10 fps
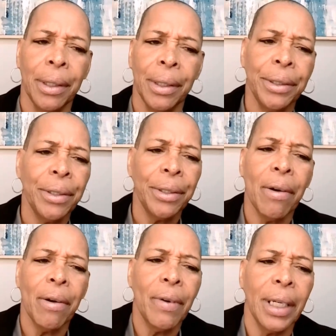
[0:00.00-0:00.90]
you're
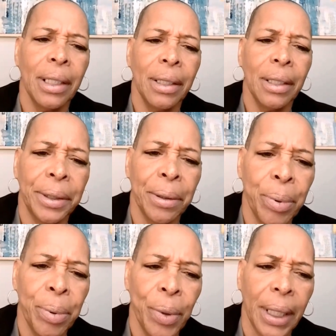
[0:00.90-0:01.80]
already losing
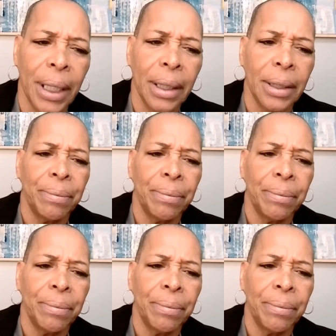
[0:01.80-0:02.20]
points.